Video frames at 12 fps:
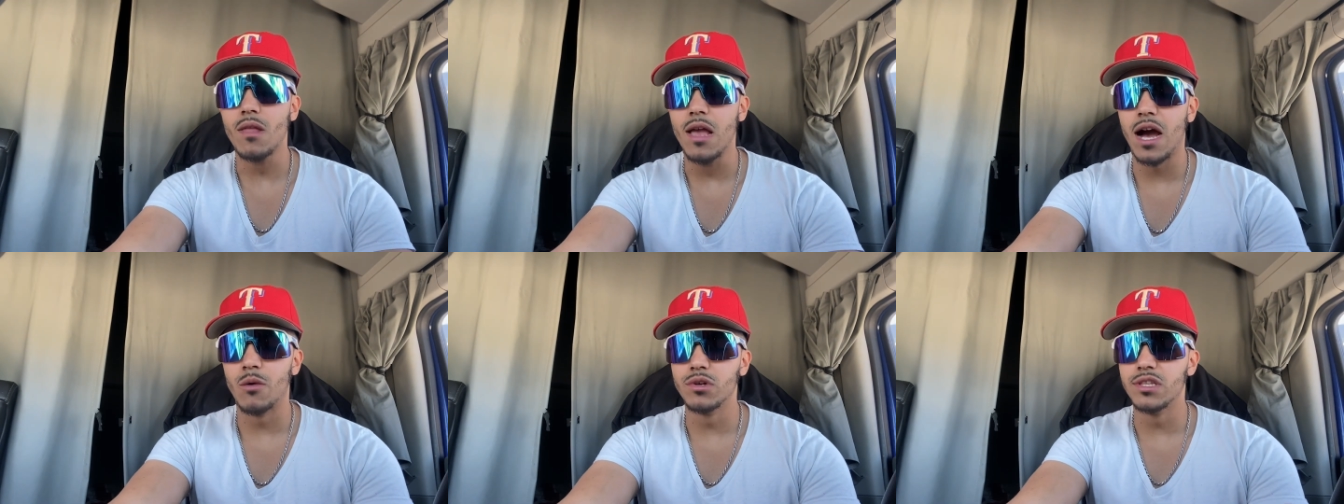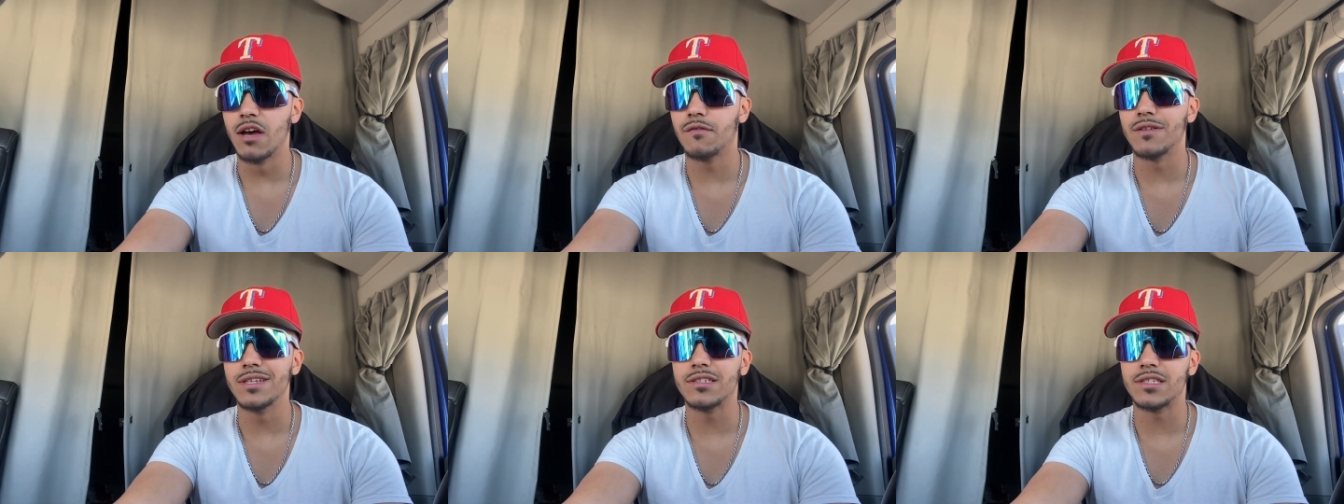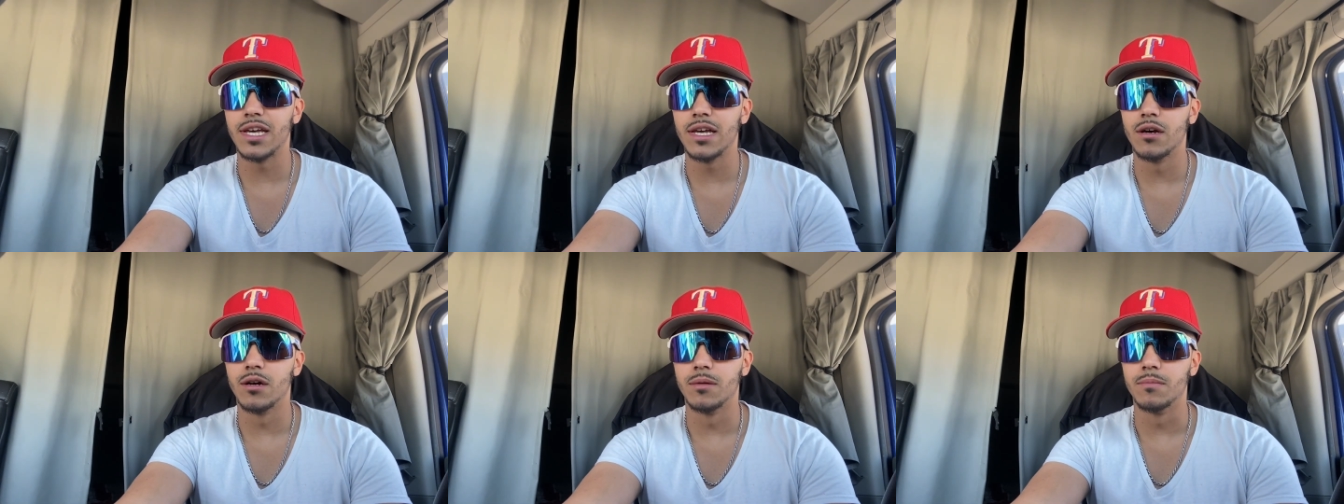I would definitely say
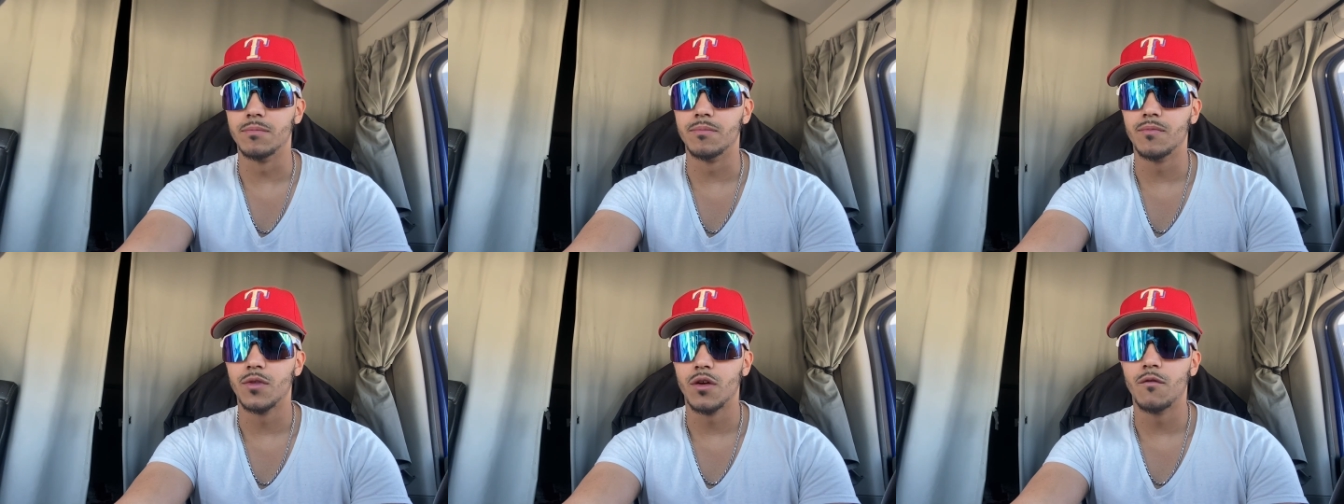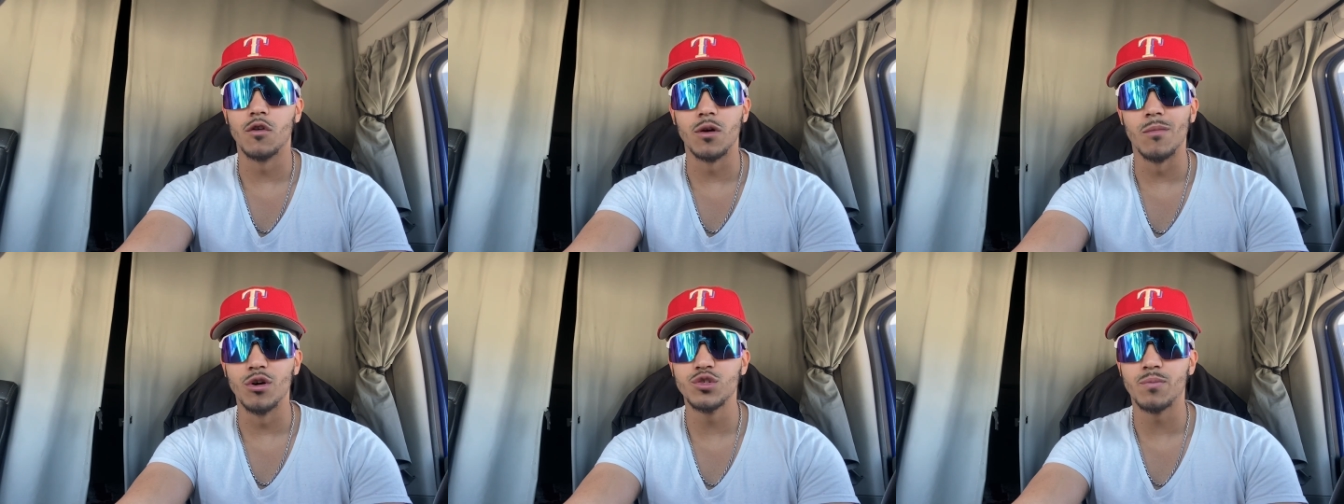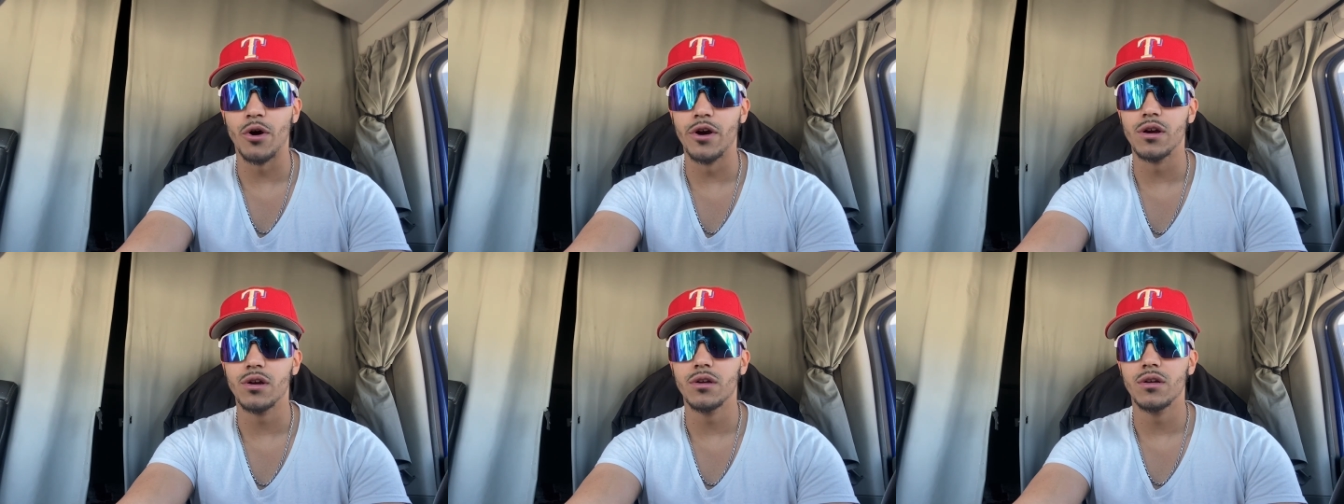um, for the most
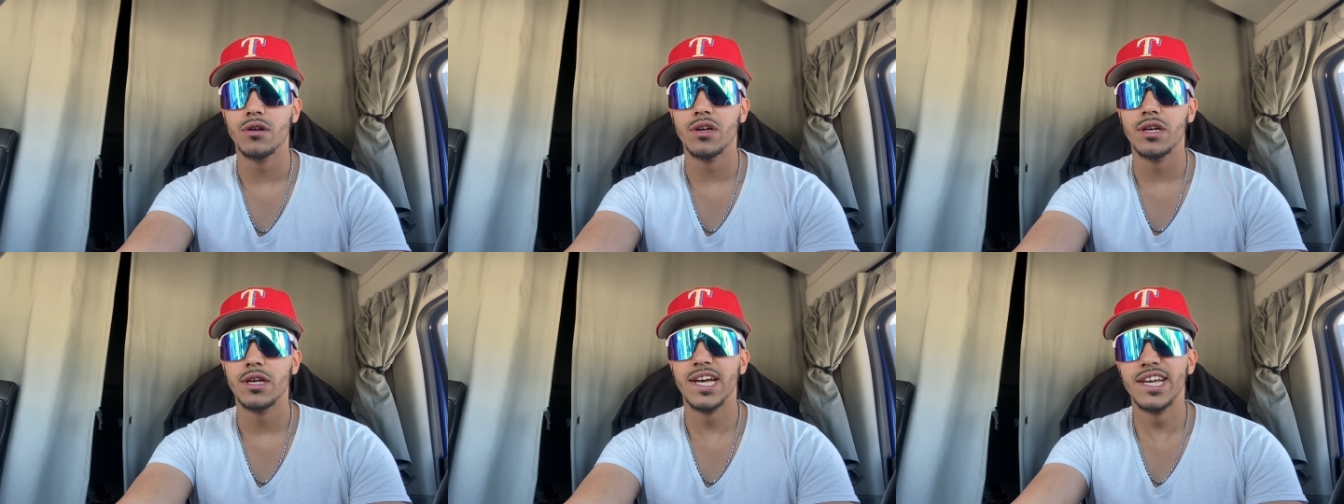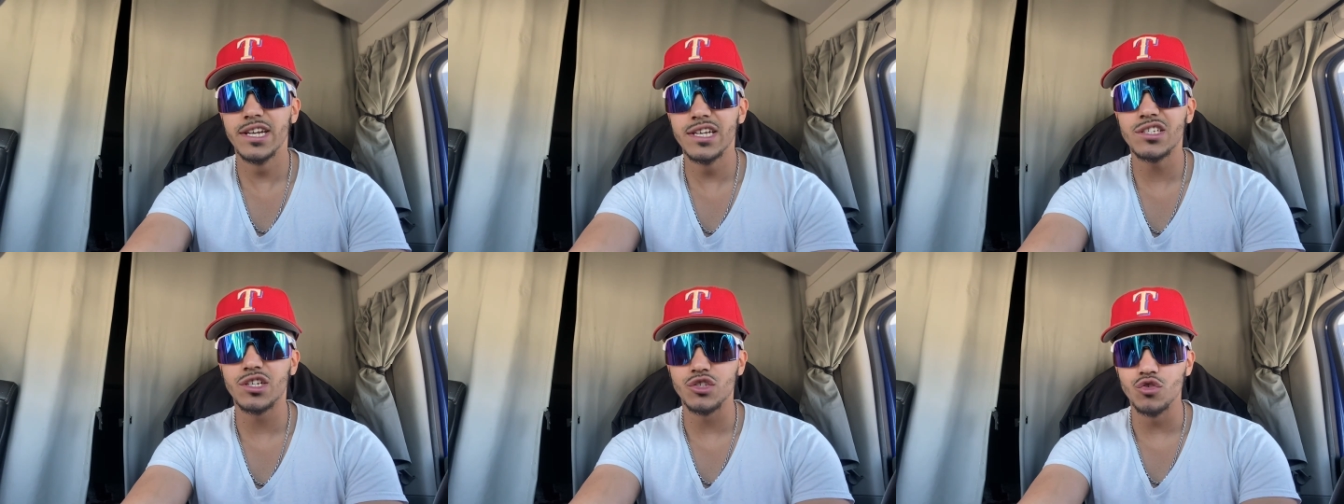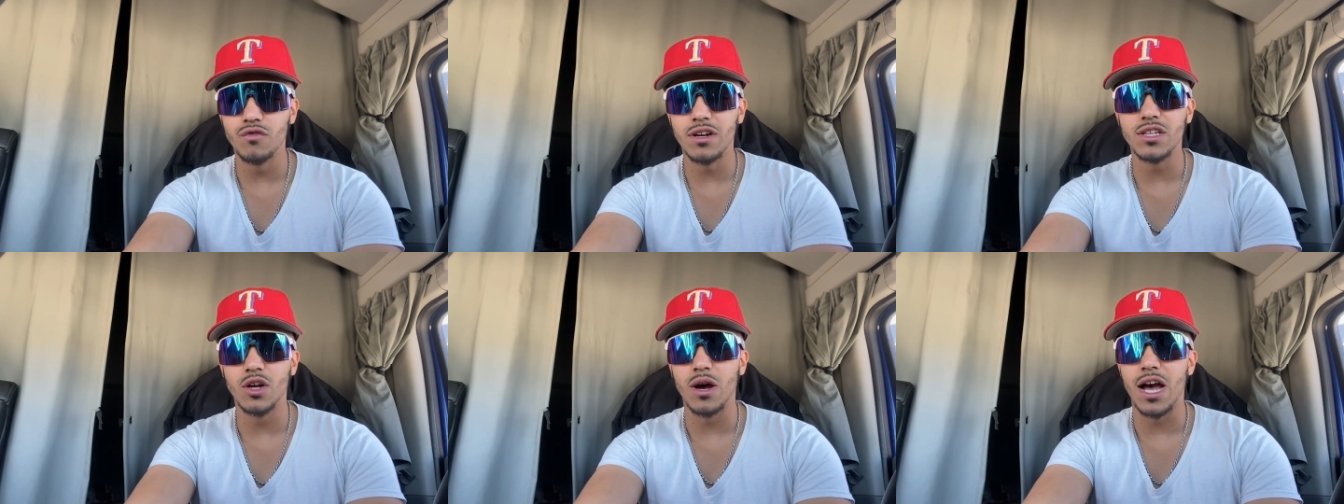part it is because you
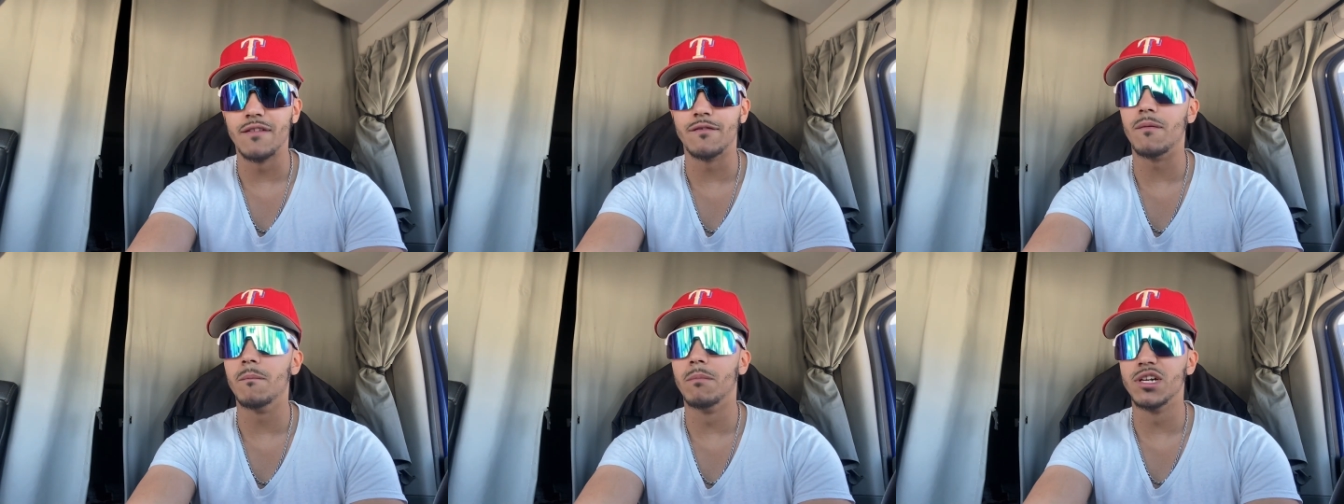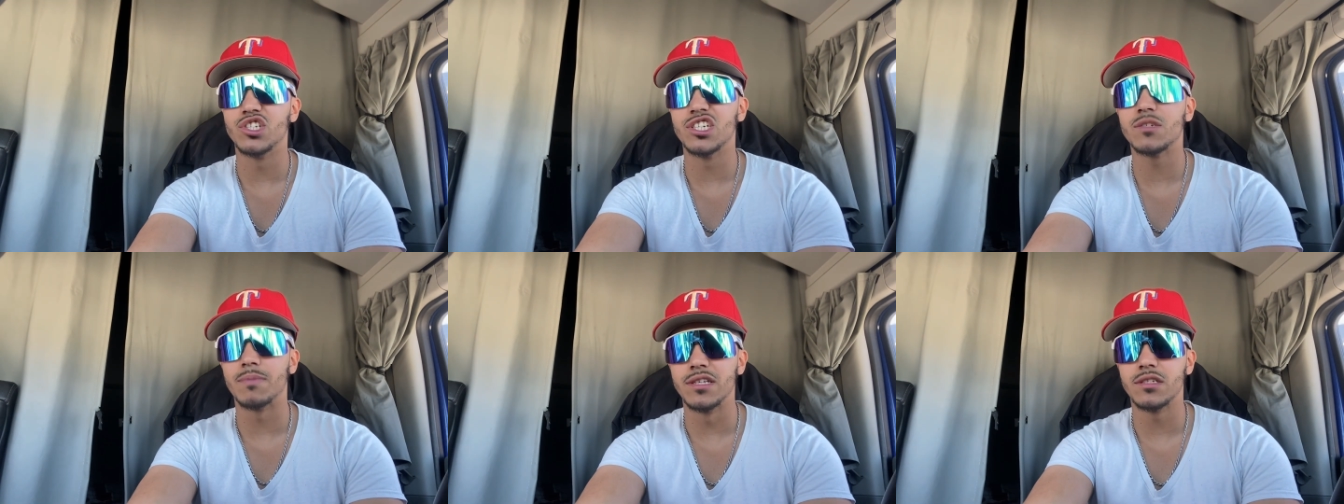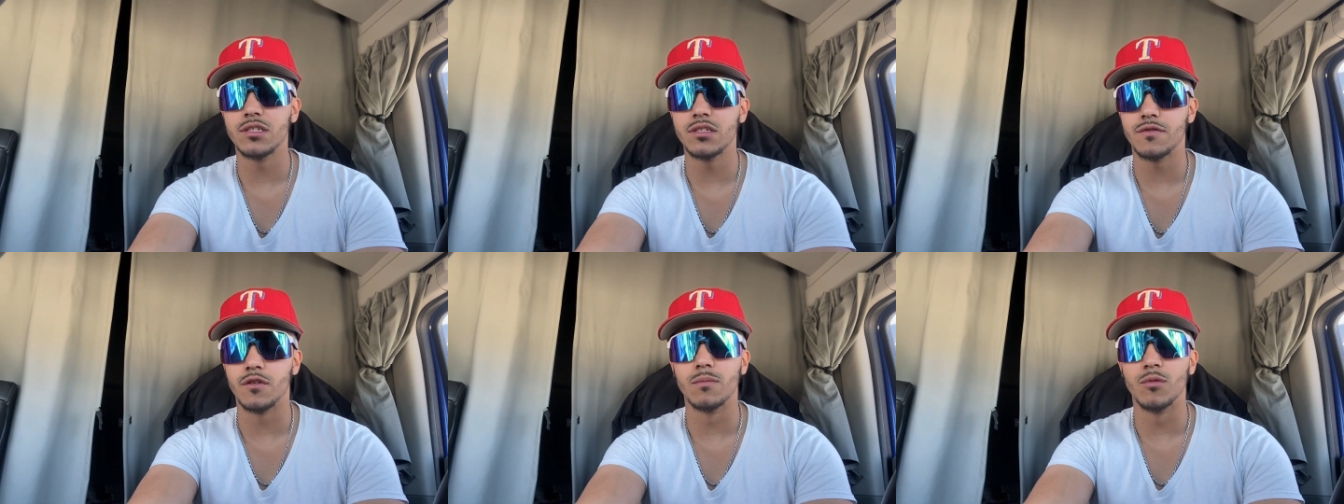really don't have much
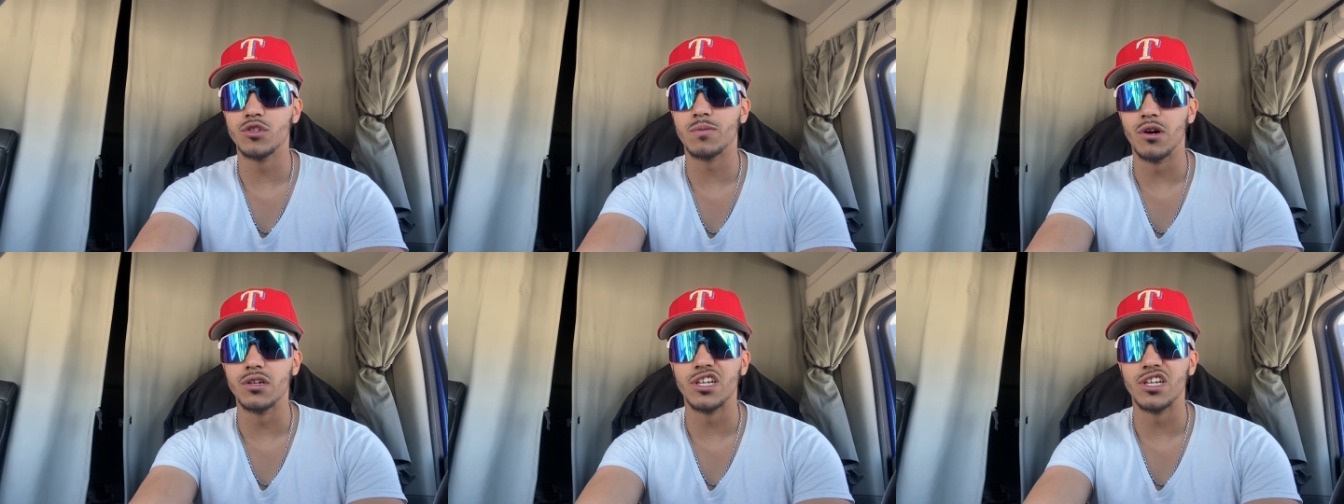expenses for the most part.